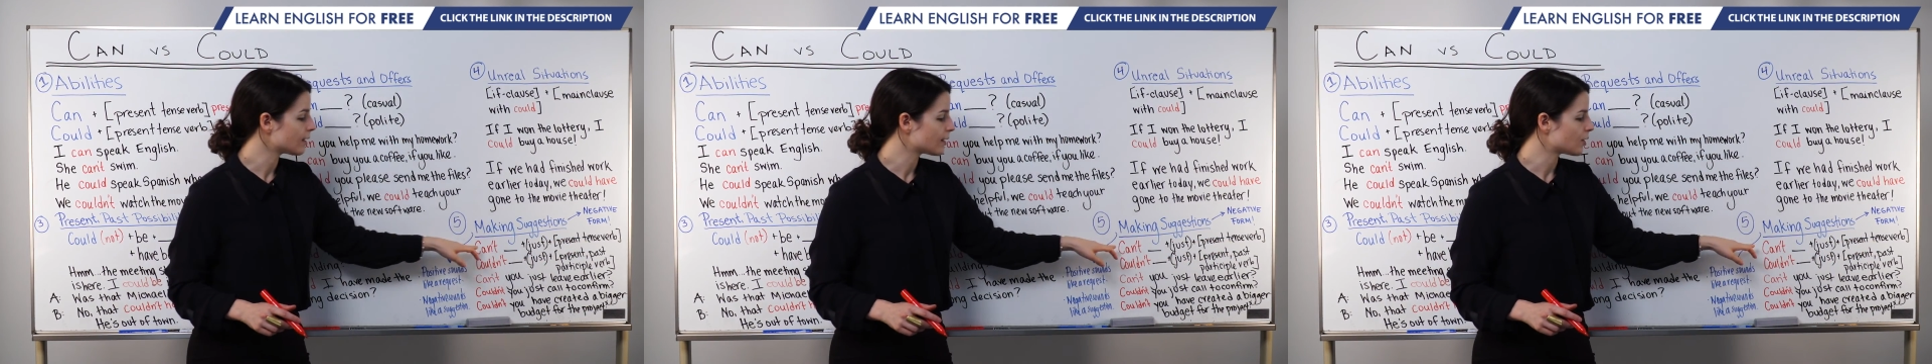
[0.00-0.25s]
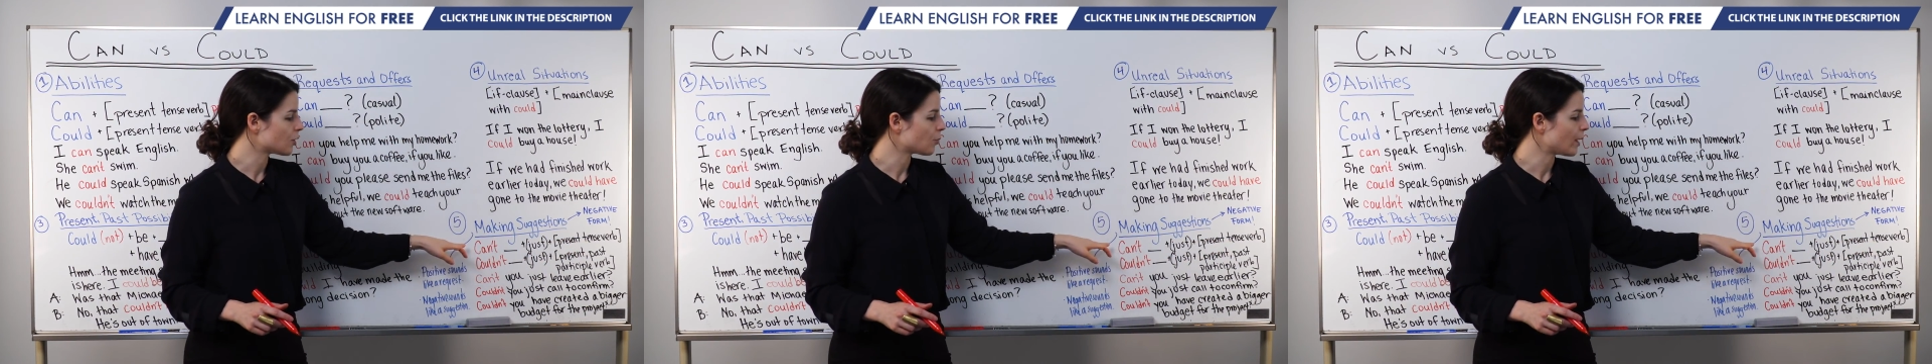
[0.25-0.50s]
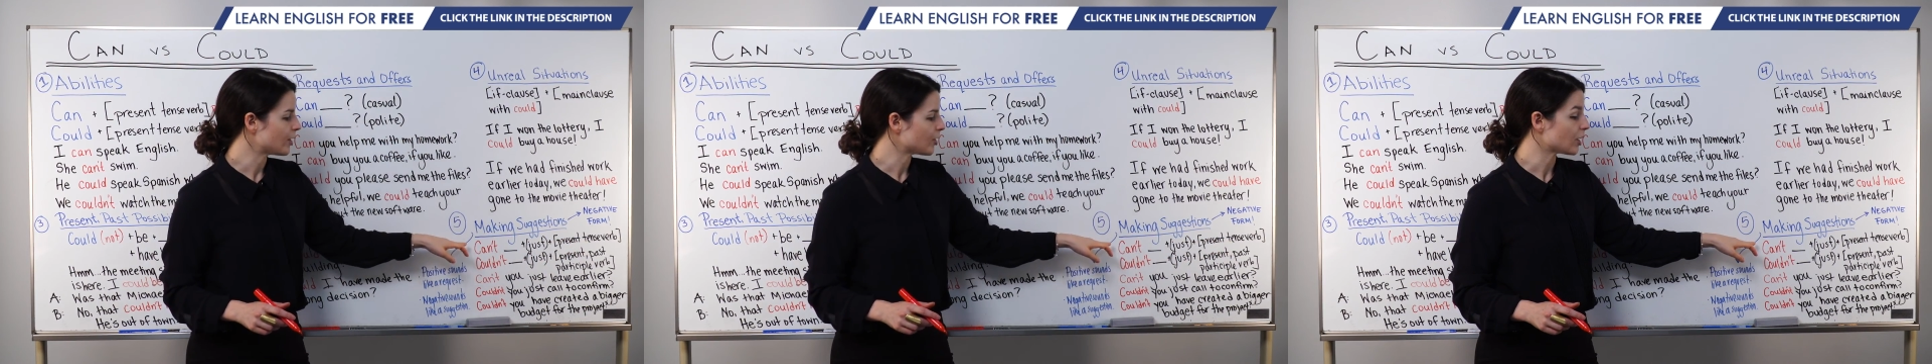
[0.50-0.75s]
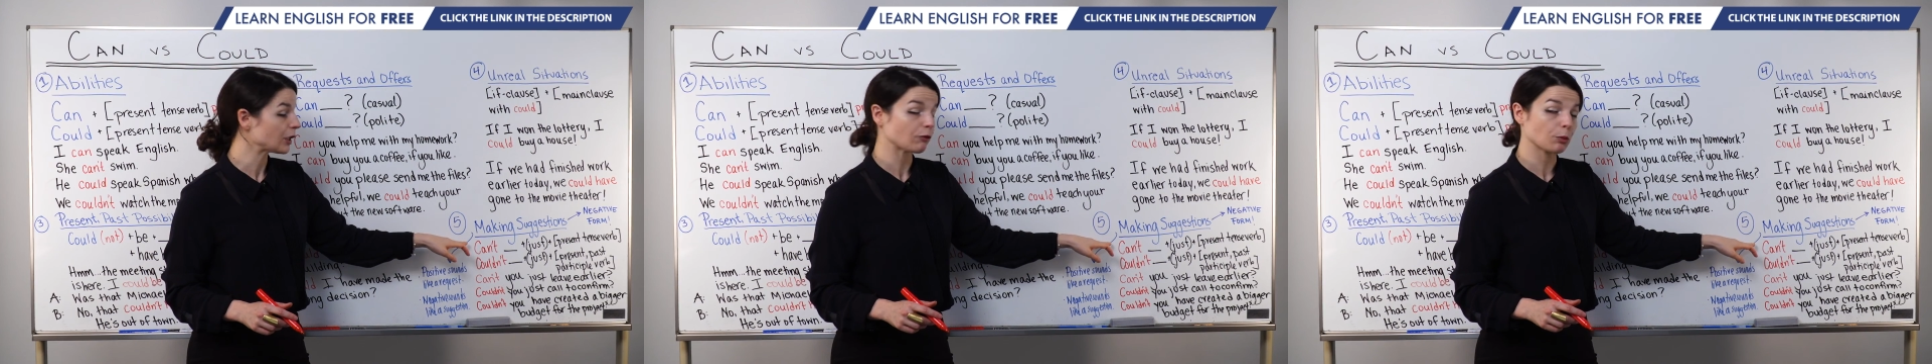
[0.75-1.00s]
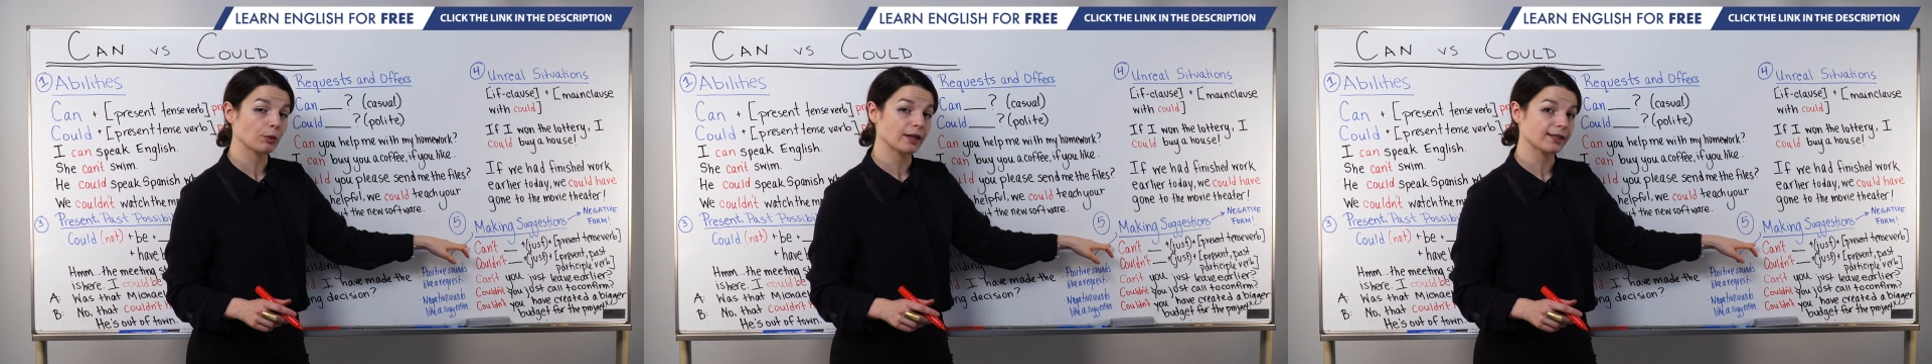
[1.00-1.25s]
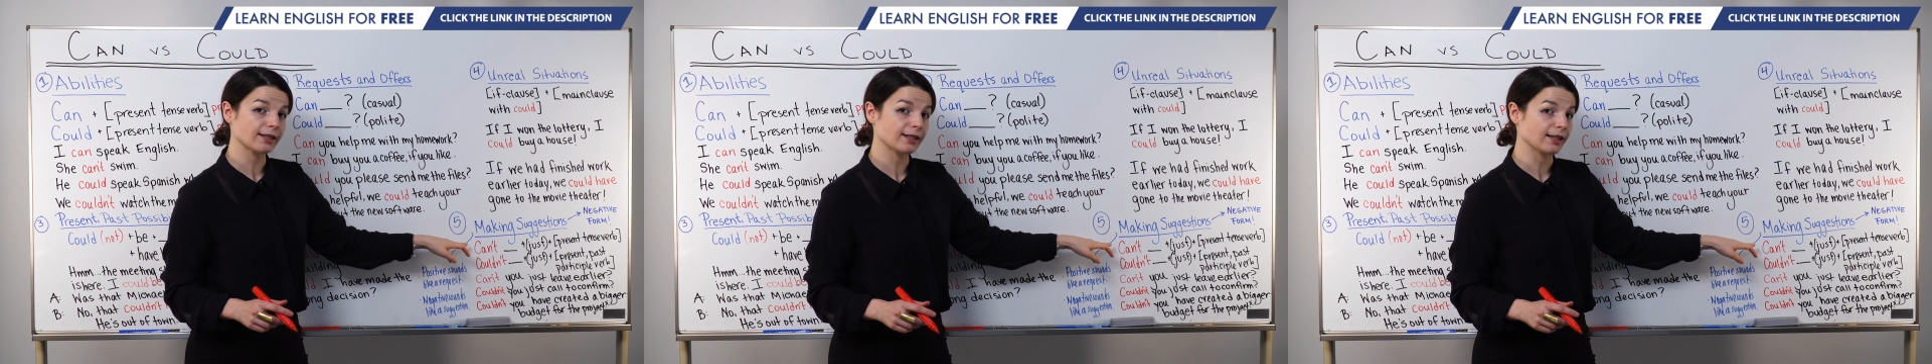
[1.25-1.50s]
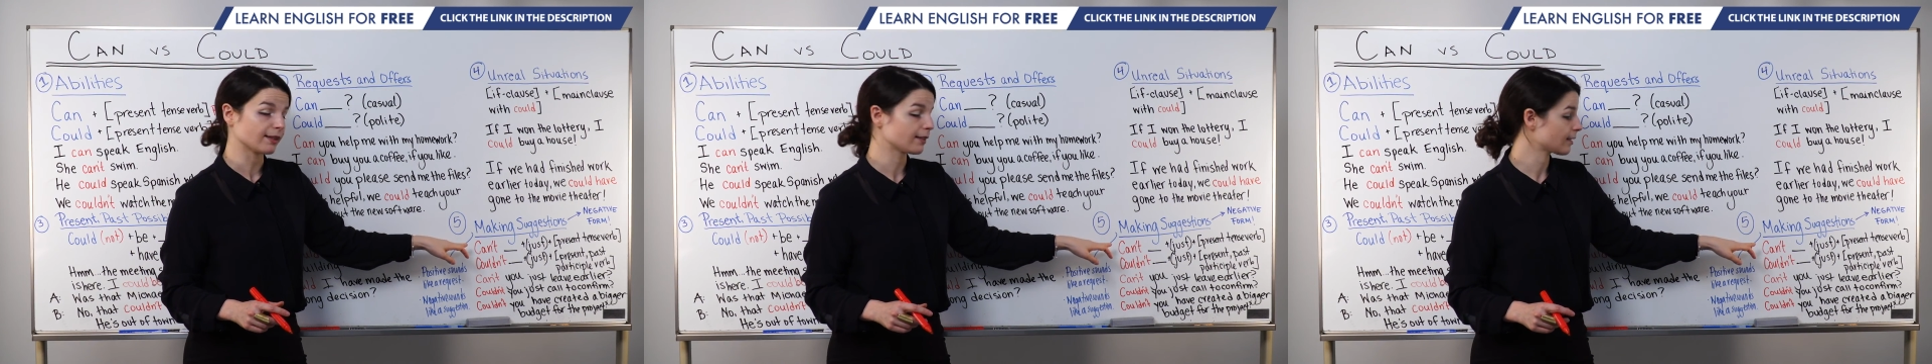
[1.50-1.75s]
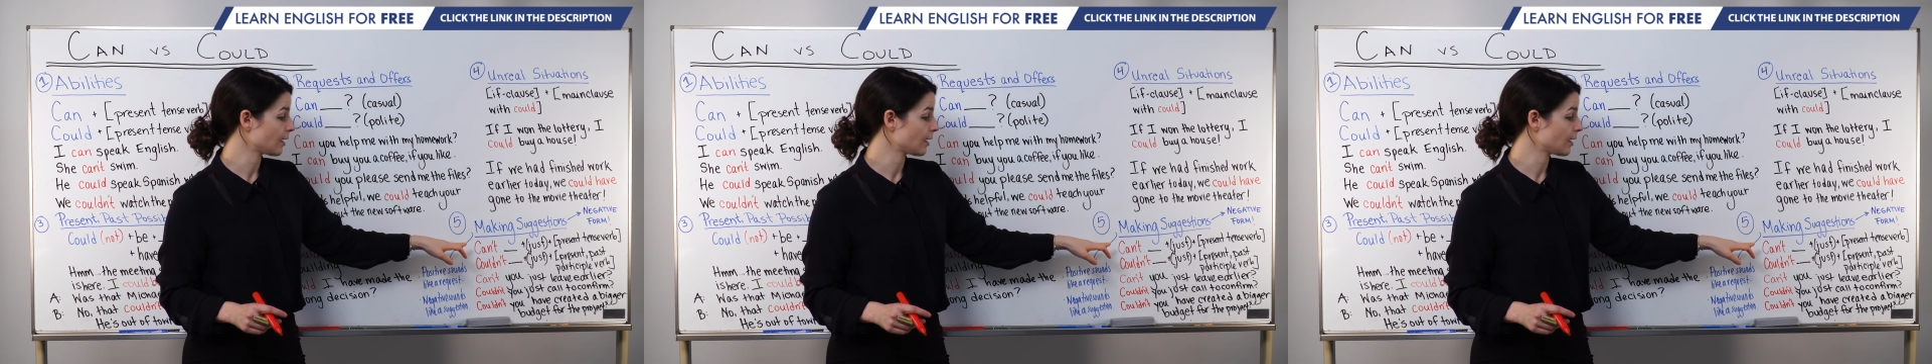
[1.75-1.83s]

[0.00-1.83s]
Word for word: situations, for present tense